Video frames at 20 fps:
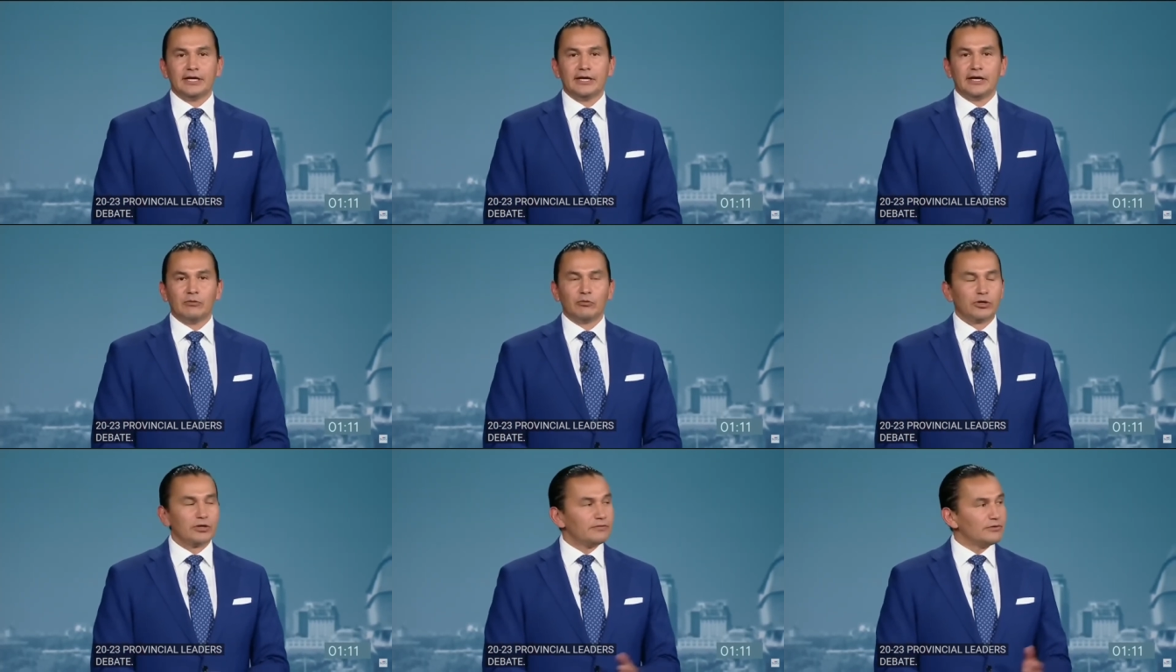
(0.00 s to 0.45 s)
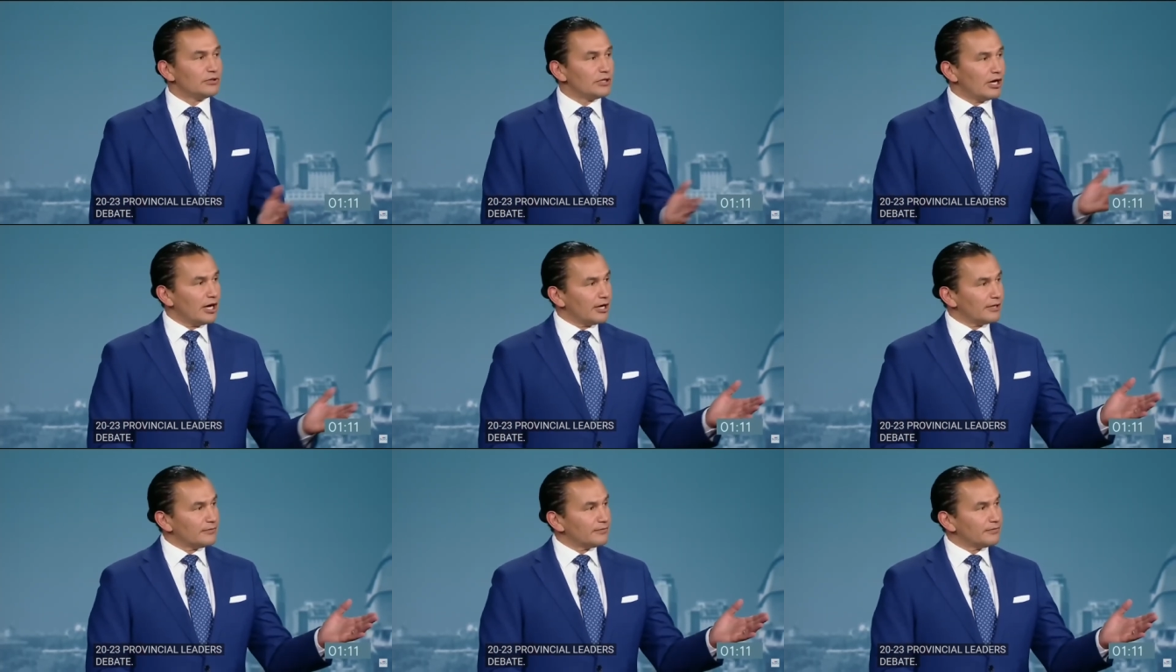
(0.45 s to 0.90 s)
And what have you
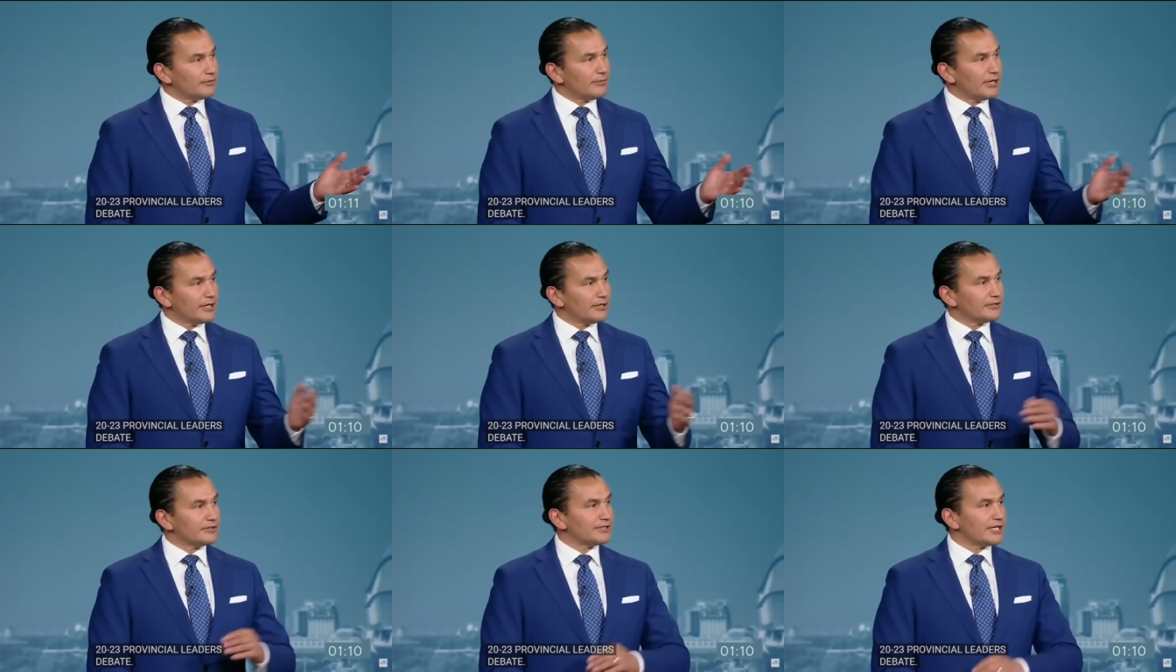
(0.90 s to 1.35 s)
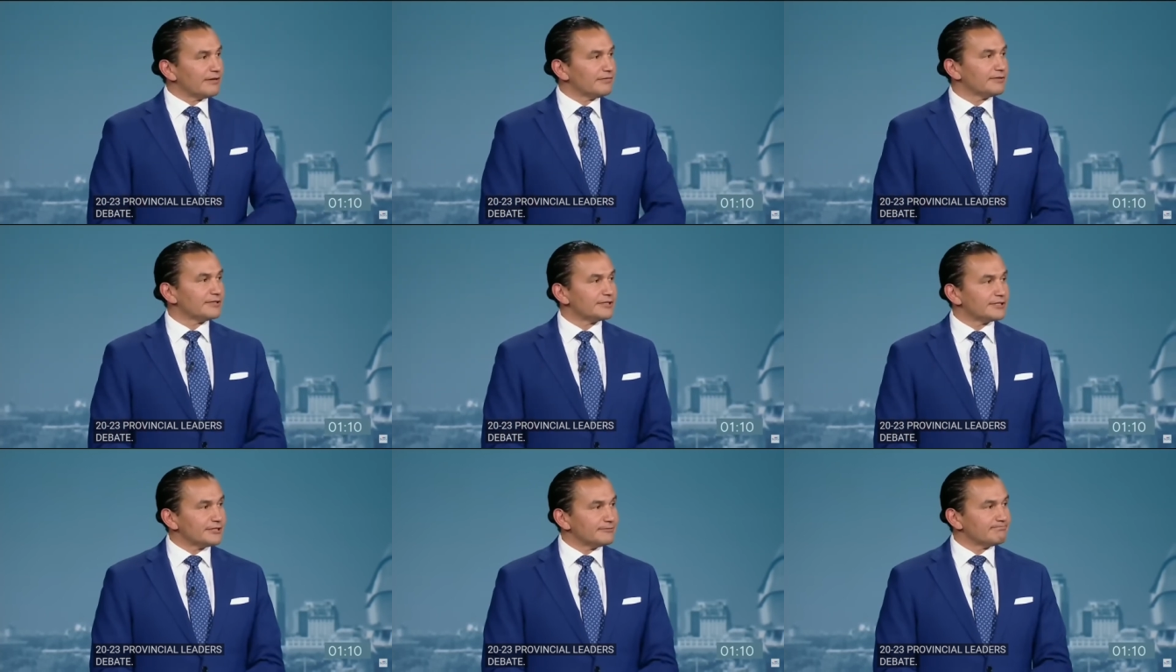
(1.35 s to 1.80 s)
gotten from Heather
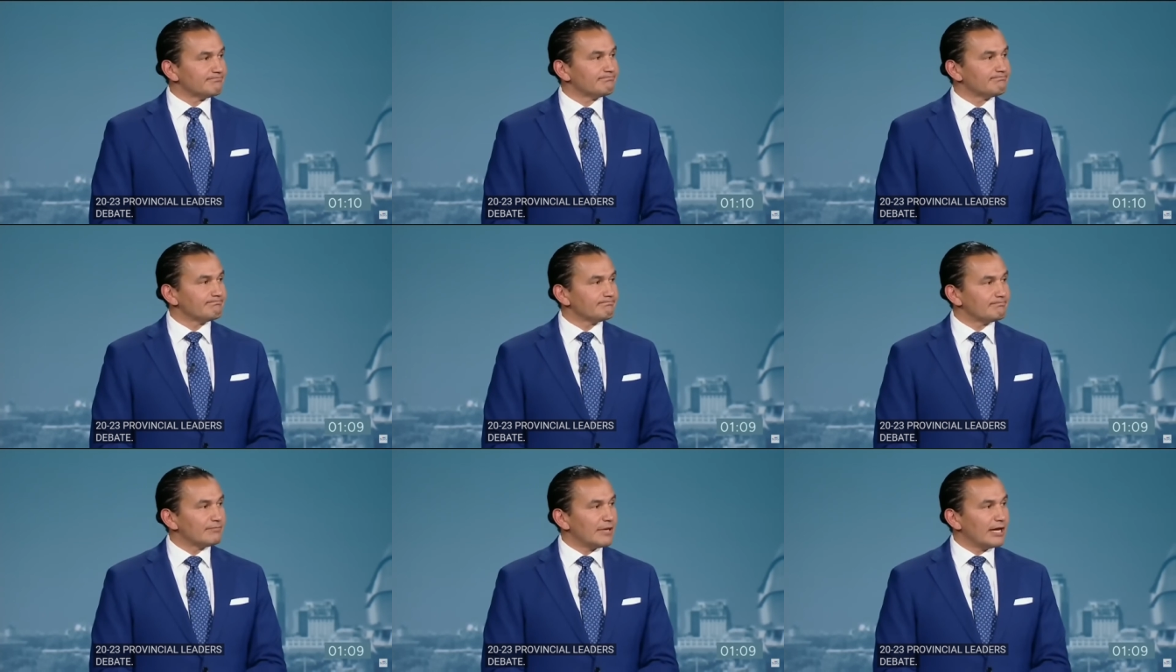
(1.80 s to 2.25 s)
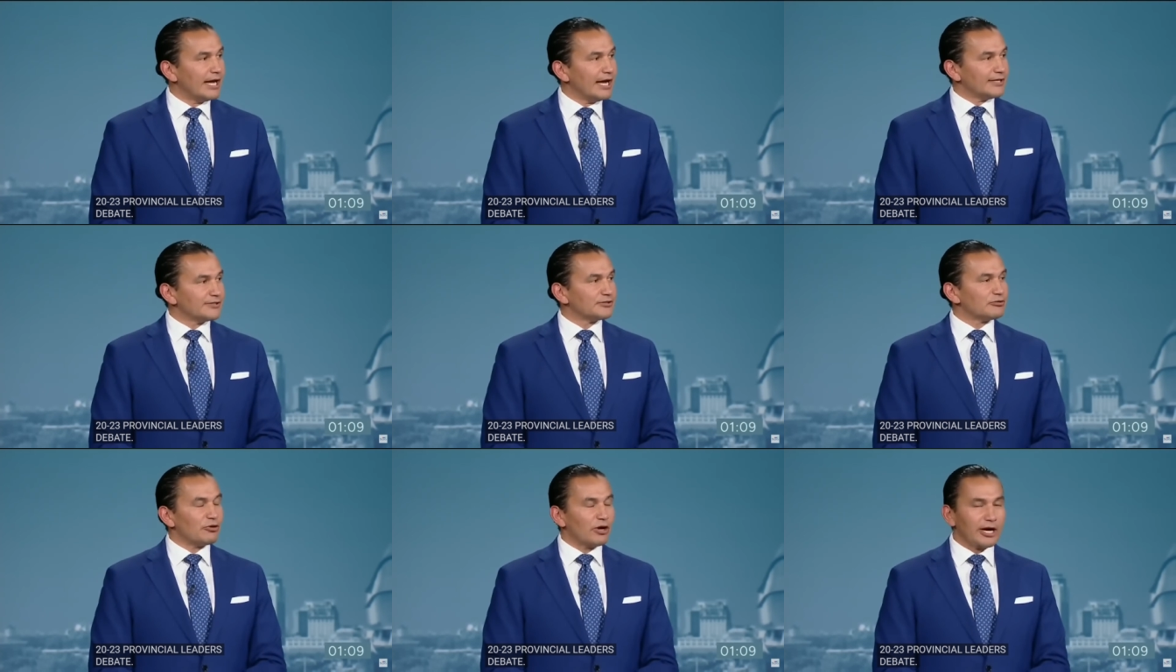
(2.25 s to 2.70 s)
Stefanson
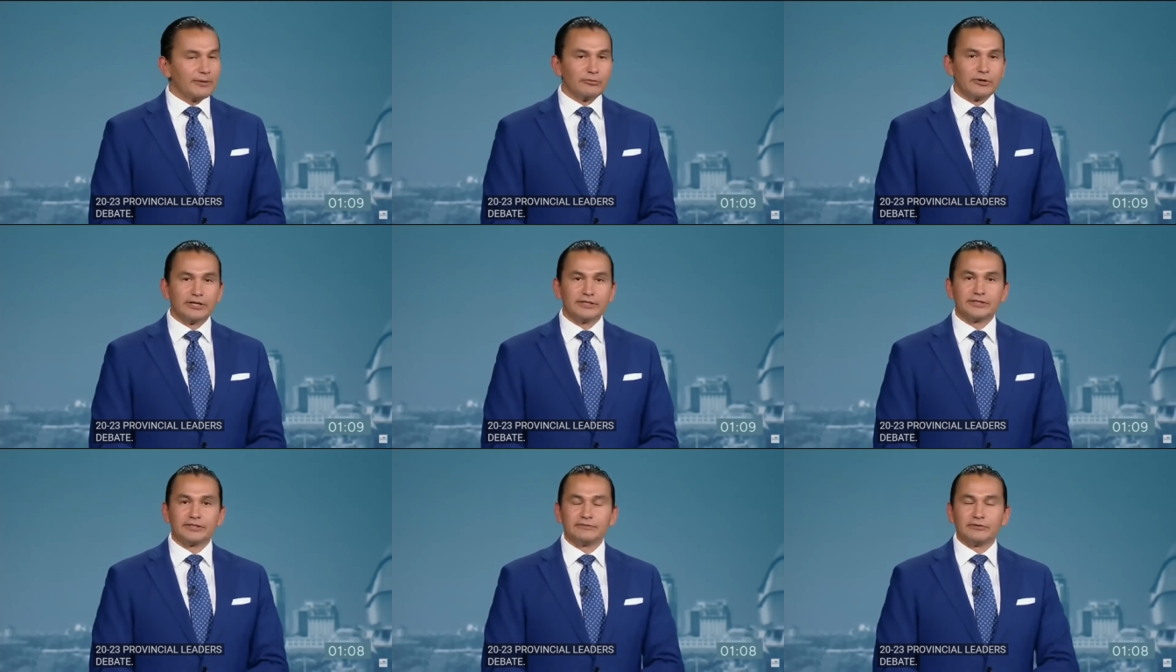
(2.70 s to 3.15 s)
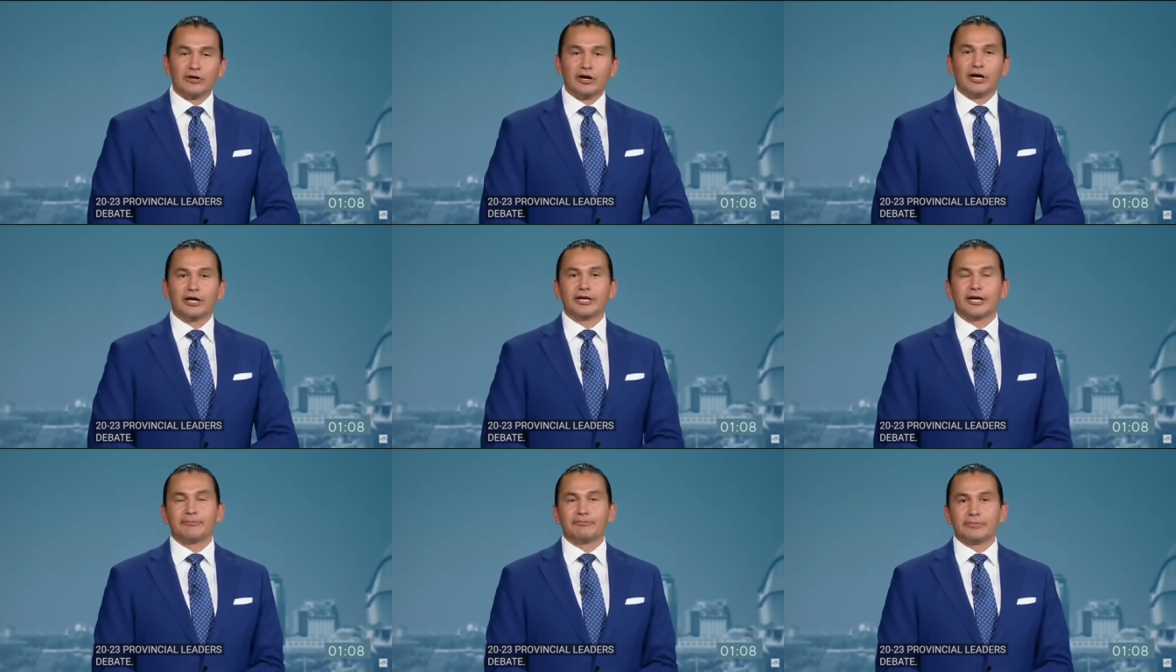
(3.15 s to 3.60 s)
as crime rates have
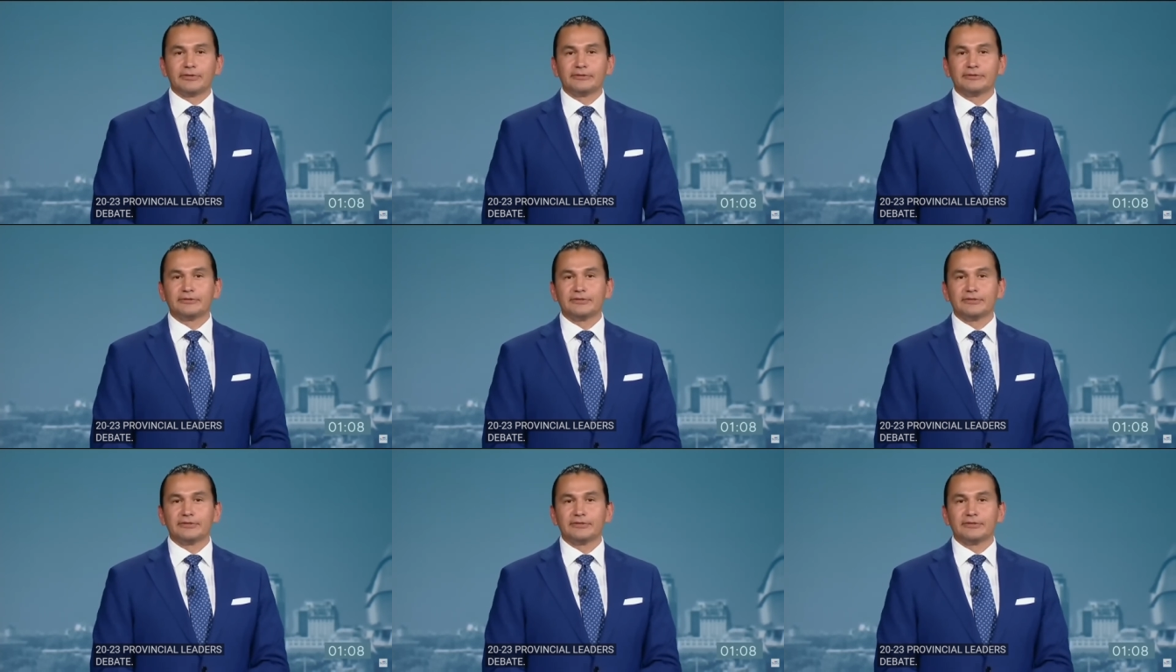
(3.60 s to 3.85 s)
gone up,